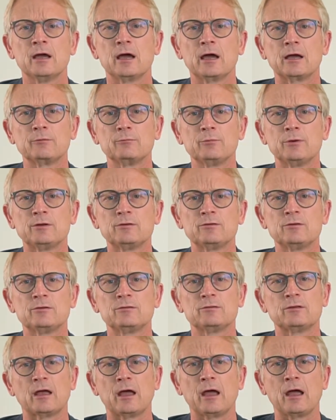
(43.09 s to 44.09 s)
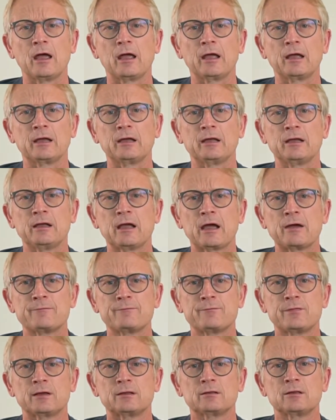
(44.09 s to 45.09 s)
and which is uh,
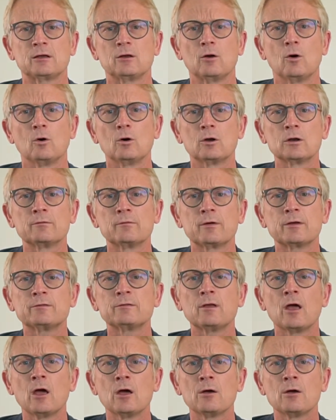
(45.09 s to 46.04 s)
affecting all of us,